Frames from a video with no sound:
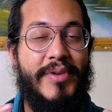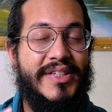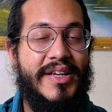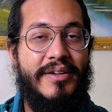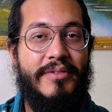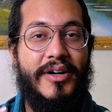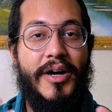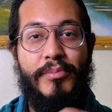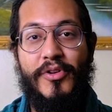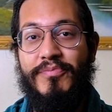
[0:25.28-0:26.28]
mixing a
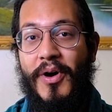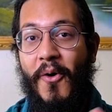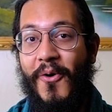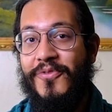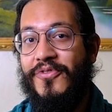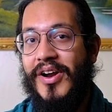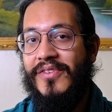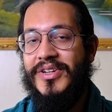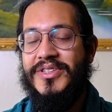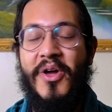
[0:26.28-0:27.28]
couple of my own
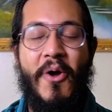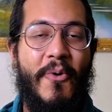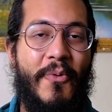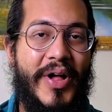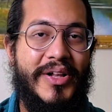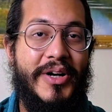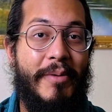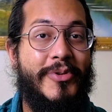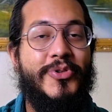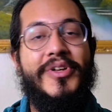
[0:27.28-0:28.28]
favorites,
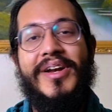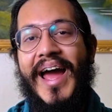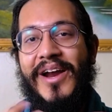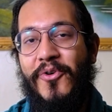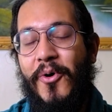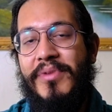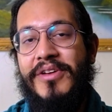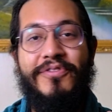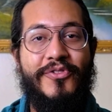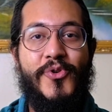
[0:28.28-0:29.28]
welcome to the Nairobi
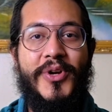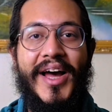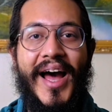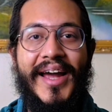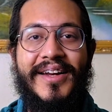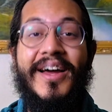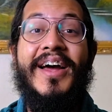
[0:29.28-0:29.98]
Food Guide